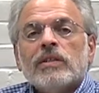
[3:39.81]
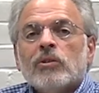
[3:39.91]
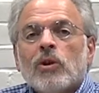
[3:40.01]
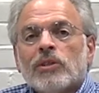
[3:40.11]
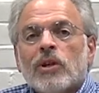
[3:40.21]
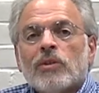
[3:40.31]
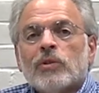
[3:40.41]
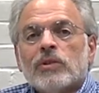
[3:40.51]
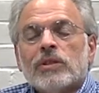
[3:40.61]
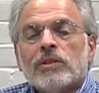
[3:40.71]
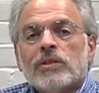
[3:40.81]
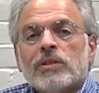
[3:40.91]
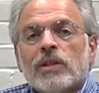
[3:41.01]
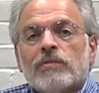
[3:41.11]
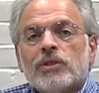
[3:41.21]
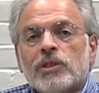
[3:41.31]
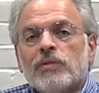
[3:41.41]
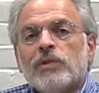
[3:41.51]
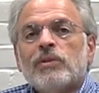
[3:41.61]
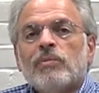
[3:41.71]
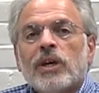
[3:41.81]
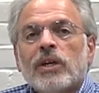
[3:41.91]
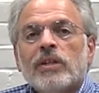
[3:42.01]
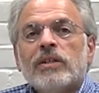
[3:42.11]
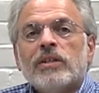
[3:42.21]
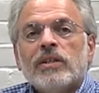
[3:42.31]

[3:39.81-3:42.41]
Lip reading: called Hartford Listens, I've shifted my